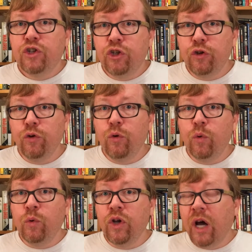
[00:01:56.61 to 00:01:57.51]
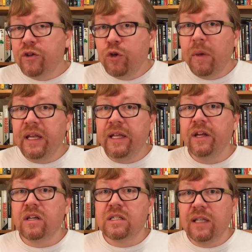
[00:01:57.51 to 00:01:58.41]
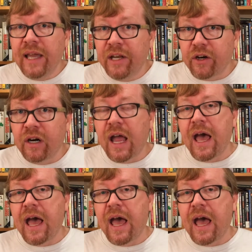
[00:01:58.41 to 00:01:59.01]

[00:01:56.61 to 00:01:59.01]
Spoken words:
to not too many years later,